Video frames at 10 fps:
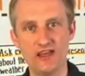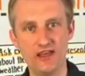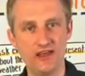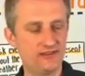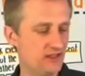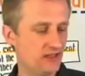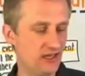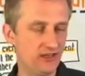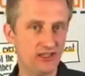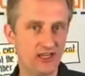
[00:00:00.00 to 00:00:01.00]

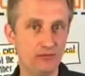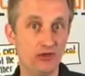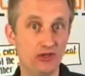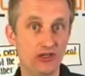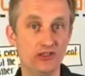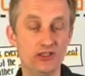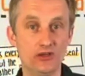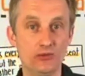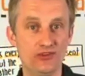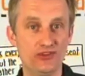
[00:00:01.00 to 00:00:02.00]
SLR camera
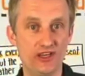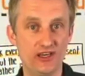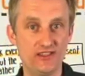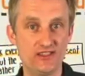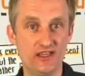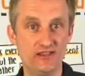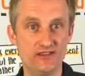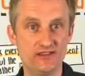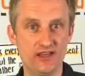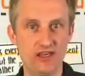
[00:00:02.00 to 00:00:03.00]
with a nice
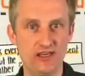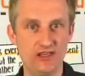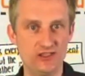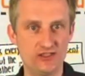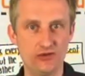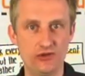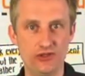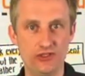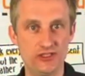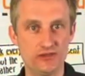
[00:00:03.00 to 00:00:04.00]
lens, and I just learned